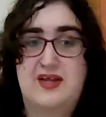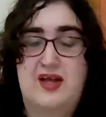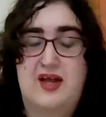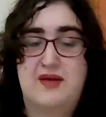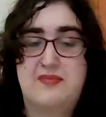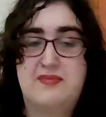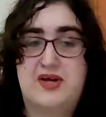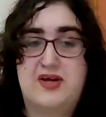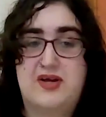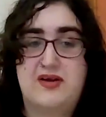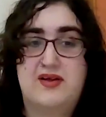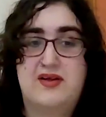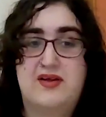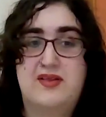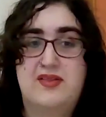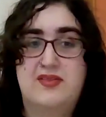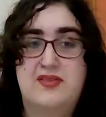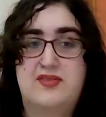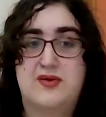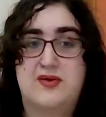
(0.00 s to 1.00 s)
among
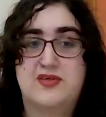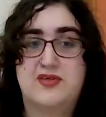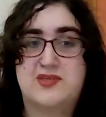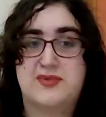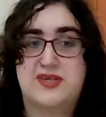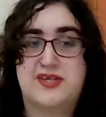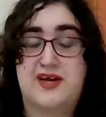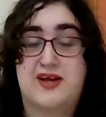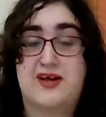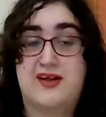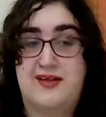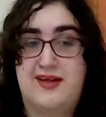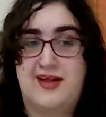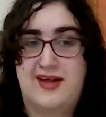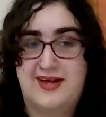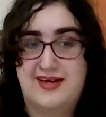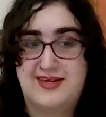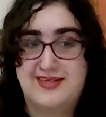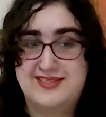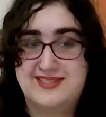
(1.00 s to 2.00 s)
those we call
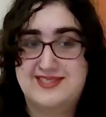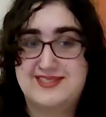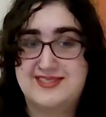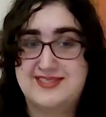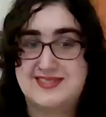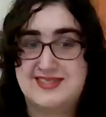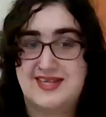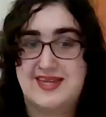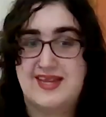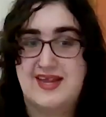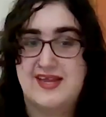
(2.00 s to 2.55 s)
us,